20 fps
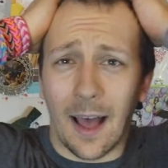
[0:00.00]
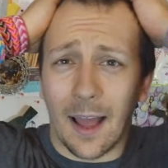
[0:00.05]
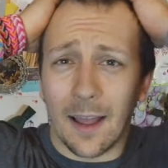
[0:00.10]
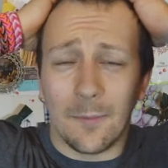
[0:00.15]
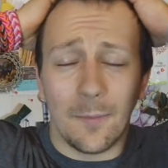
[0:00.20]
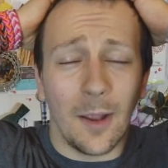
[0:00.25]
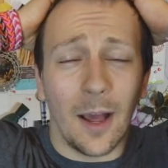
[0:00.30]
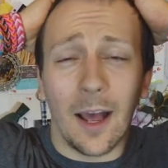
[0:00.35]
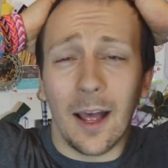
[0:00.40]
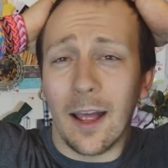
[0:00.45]

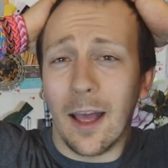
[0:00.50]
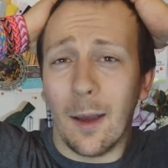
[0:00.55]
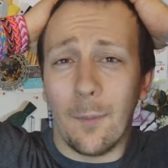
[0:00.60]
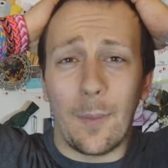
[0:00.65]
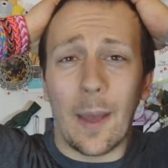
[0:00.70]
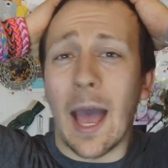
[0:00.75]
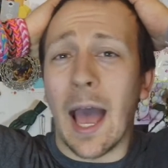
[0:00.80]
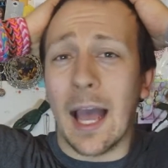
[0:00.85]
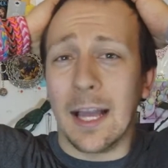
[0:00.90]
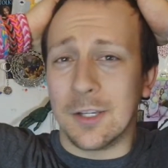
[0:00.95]
I'm not
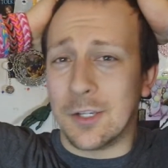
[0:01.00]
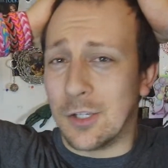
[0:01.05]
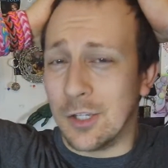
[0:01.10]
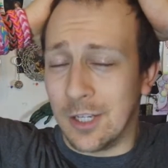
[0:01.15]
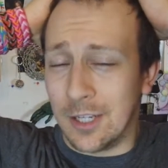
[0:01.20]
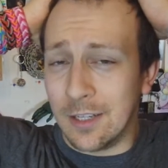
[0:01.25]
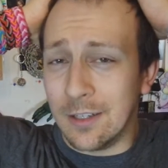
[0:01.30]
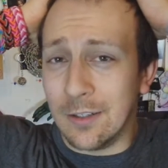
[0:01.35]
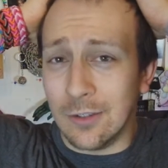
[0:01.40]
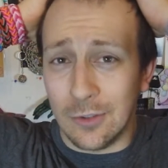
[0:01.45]
a
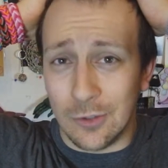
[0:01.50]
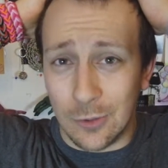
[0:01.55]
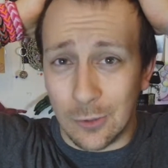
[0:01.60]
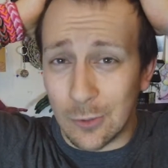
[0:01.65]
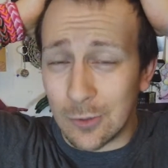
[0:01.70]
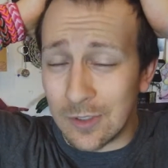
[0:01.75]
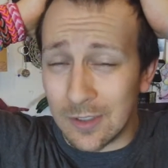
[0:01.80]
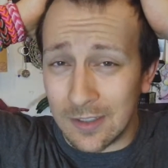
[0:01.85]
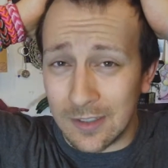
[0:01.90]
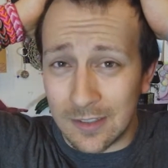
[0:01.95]
passionate
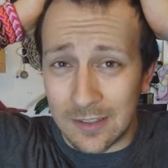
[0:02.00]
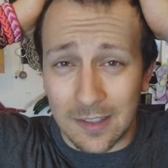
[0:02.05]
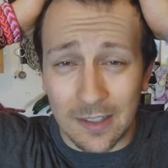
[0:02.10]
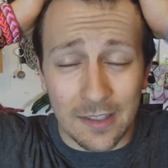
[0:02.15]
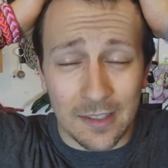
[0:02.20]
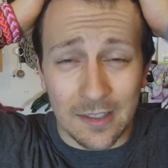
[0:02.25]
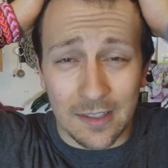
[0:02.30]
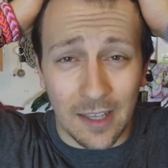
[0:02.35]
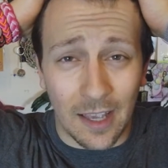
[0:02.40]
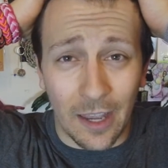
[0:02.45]

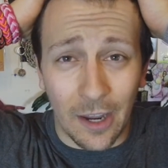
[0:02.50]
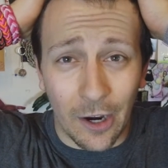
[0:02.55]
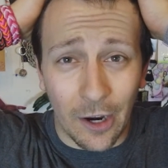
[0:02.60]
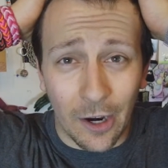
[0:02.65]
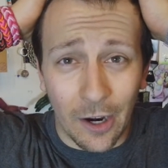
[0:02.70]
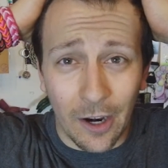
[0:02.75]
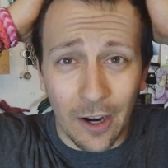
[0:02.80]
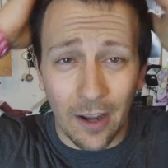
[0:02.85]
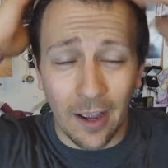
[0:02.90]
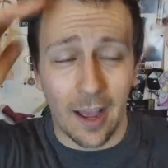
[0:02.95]
deuces
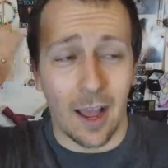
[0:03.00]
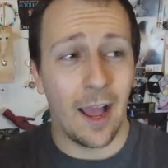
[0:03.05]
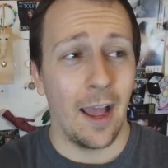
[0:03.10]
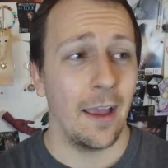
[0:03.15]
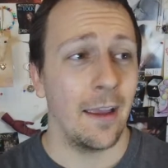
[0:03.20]
sayer.